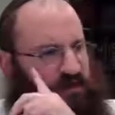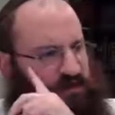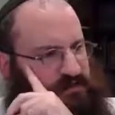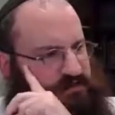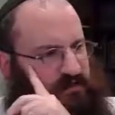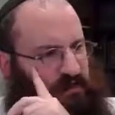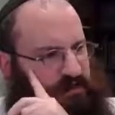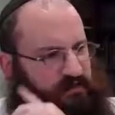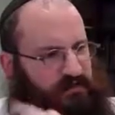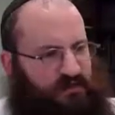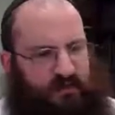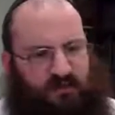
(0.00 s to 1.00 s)
is none
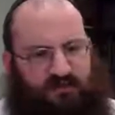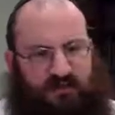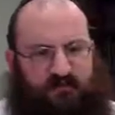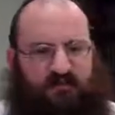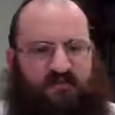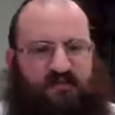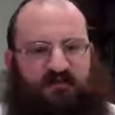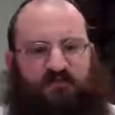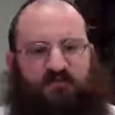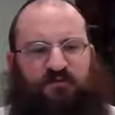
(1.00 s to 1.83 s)
other than Hashem himself.